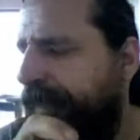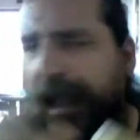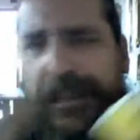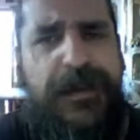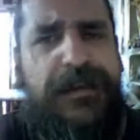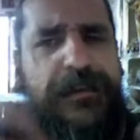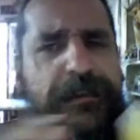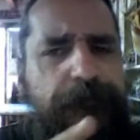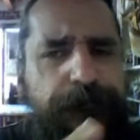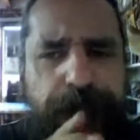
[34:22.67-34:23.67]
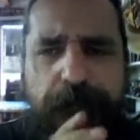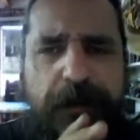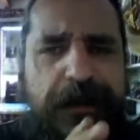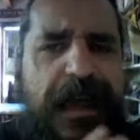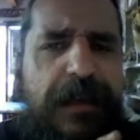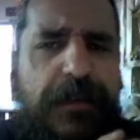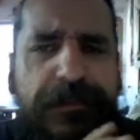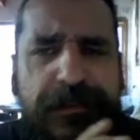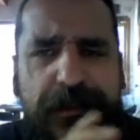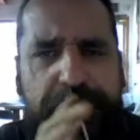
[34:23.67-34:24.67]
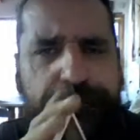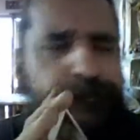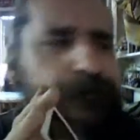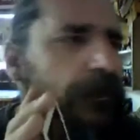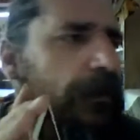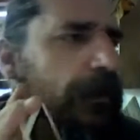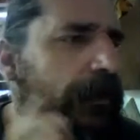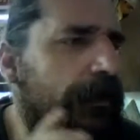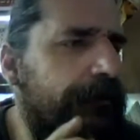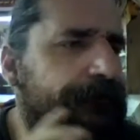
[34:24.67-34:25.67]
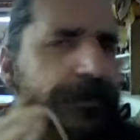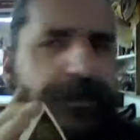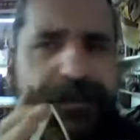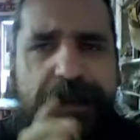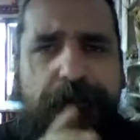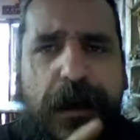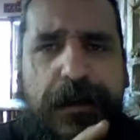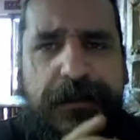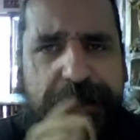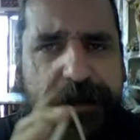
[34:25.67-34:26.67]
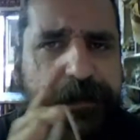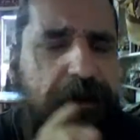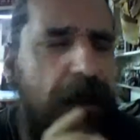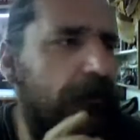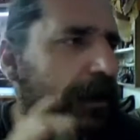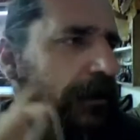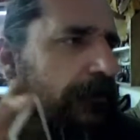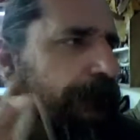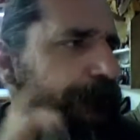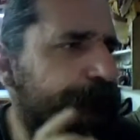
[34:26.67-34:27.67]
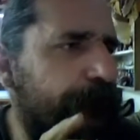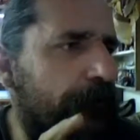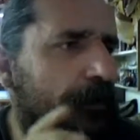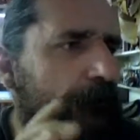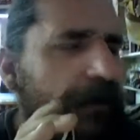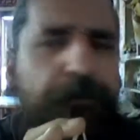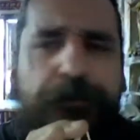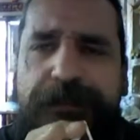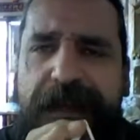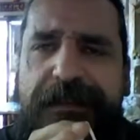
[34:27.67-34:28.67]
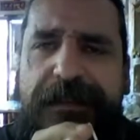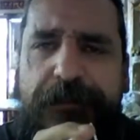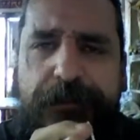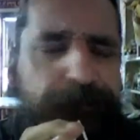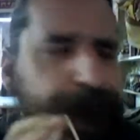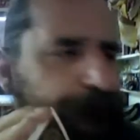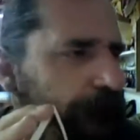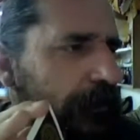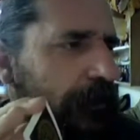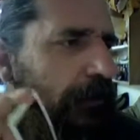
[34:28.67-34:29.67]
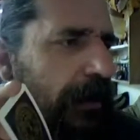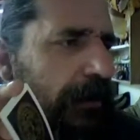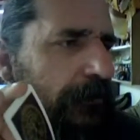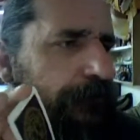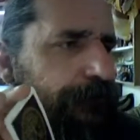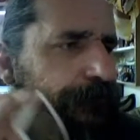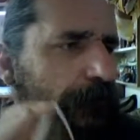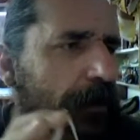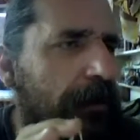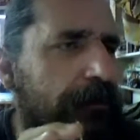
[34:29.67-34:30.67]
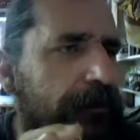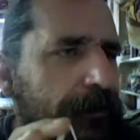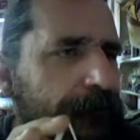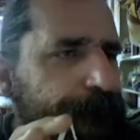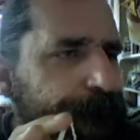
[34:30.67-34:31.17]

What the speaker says: I spent about 9 months in a Zen monastery in Colorado, Mountain Zen Center in Colorado, under the